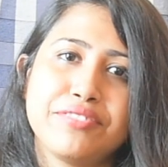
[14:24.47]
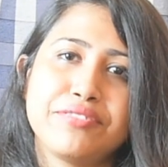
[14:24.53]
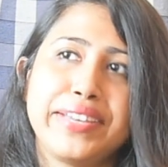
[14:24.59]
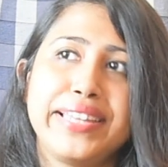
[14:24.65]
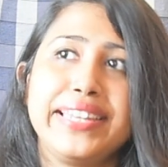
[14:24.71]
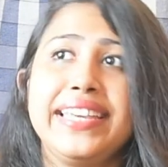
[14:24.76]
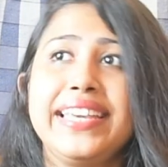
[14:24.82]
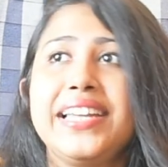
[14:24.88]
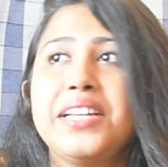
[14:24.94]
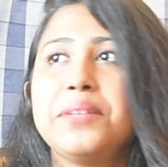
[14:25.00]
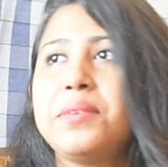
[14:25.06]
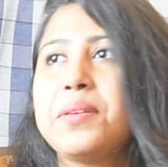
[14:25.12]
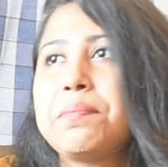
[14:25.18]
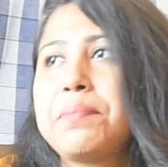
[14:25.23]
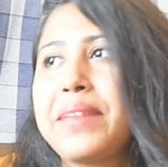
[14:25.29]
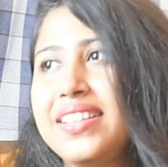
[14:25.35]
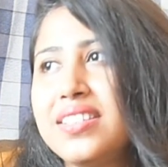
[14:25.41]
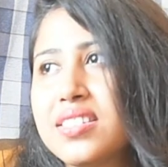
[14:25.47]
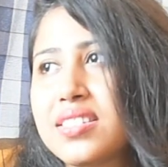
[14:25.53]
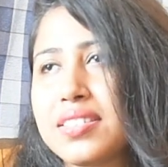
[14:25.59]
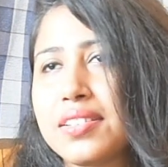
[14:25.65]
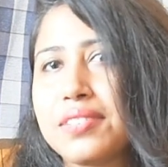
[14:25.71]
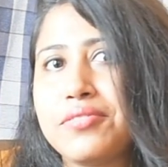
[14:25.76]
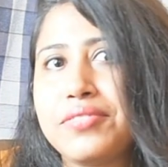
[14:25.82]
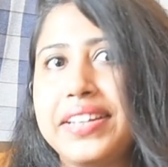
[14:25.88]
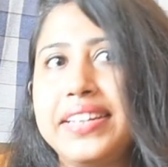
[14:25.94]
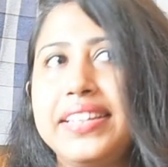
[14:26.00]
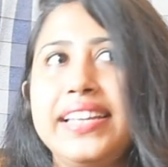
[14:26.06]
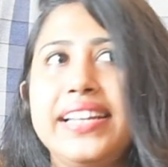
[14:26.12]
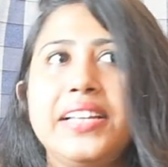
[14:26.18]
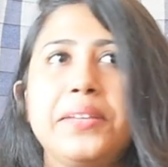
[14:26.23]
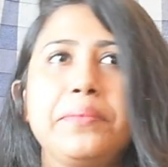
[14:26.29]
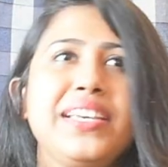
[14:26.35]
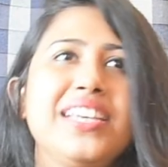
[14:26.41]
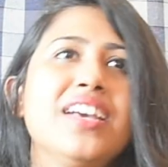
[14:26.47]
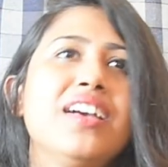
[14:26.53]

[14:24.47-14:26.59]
when he'll be pensive, when he'll be